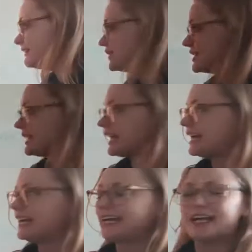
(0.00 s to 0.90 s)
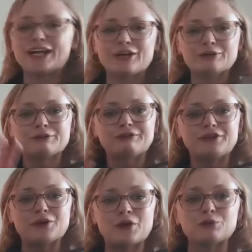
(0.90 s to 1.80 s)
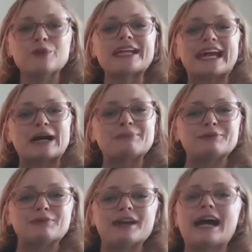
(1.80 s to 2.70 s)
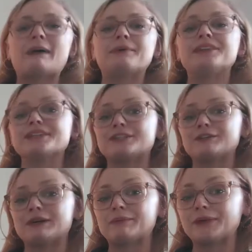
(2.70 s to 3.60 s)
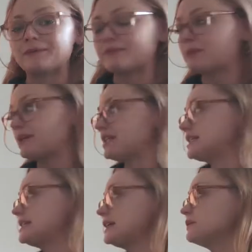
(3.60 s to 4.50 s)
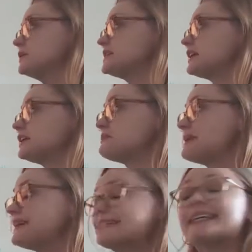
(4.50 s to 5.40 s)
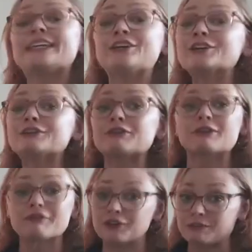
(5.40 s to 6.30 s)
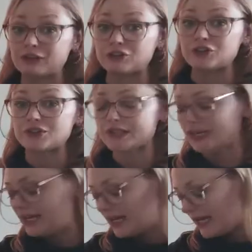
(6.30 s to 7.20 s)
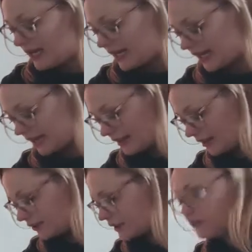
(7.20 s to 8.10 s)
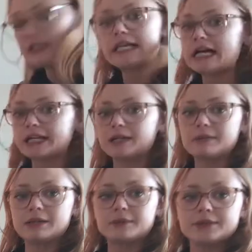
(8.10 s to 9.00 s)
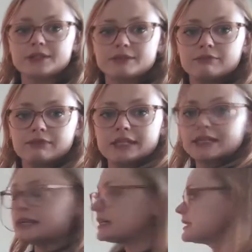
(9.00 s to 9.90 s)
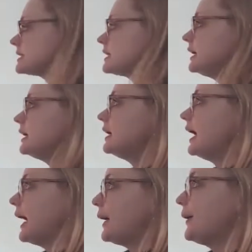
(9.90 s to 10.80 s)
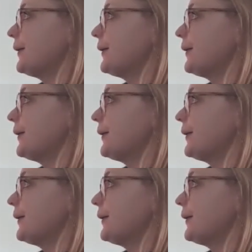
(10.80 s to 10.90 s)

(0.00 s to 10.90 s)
to give just like a recap of what happened this November, because it was an amazing year for revenue measures. You're definitely not going to be able to read this at